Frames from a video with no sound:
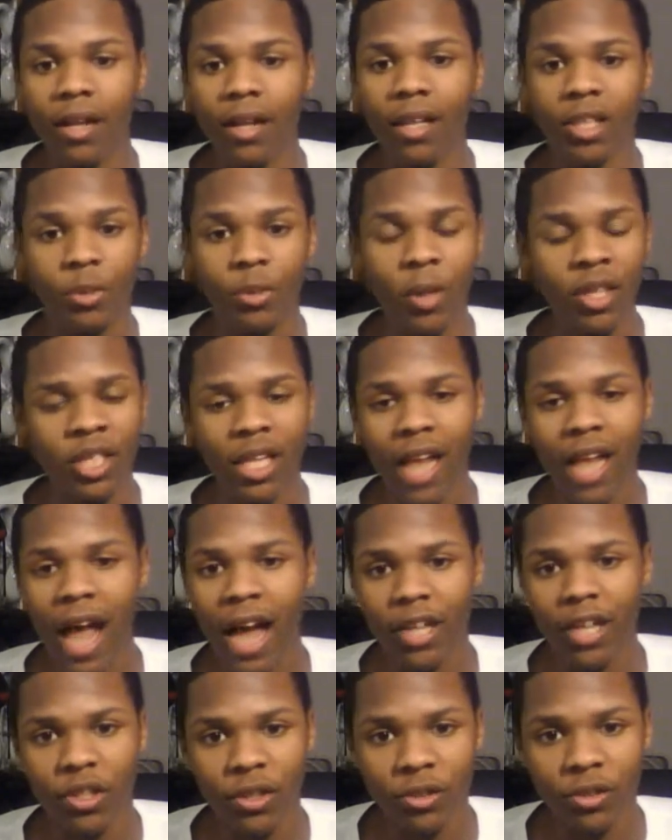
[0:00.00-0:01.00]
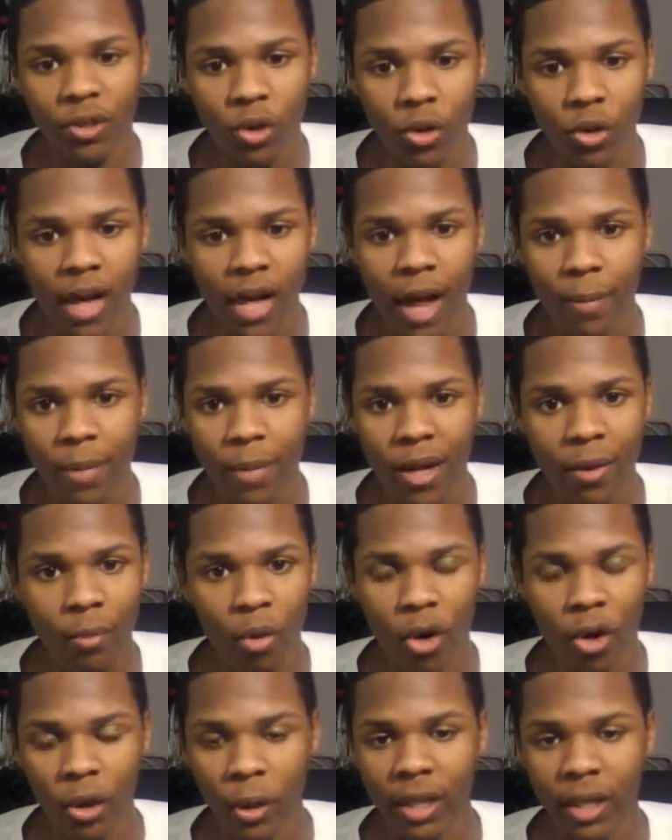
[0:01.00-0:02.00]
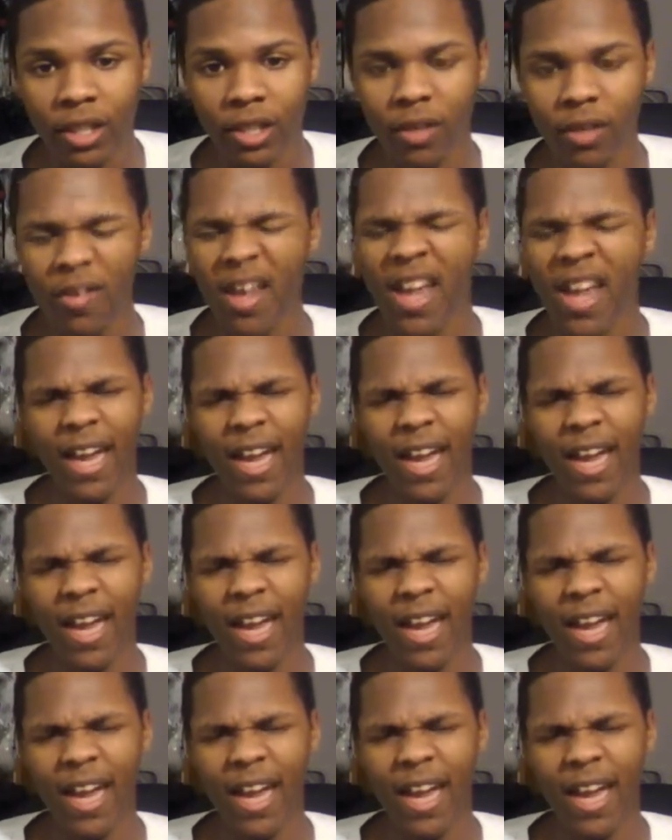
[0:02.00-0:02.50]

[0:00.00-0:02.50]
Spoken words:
Especially last year, he was doing that, being more aggressive.